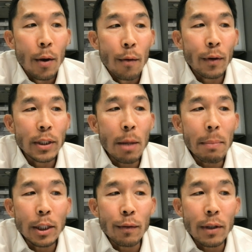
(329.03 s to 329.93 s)
For some
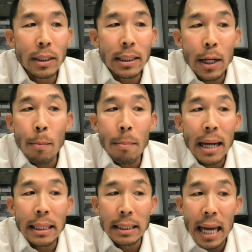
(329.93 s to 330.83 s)
introverts, they don't
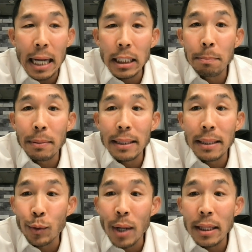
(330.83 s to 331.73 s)
mind the text, but
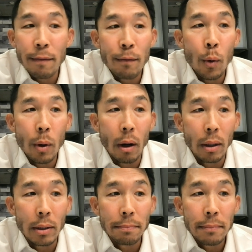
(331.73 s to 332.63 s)
they dread the phone
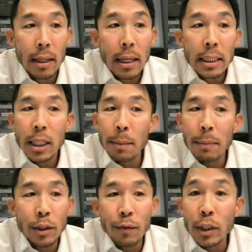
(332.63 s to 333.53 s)
call. Some
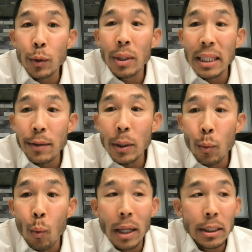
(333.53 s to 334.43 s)
introverts will literally
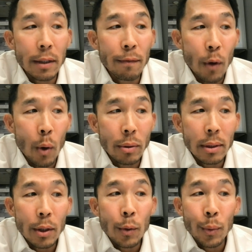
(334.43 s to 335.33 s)
watch the phone
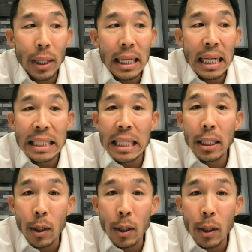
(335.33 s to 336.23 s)
ring until
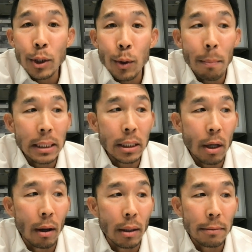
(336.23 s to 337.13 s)
it goes to a missed
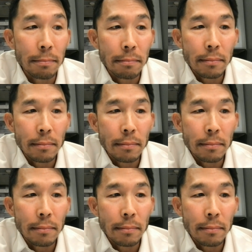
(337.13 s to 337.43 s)
call.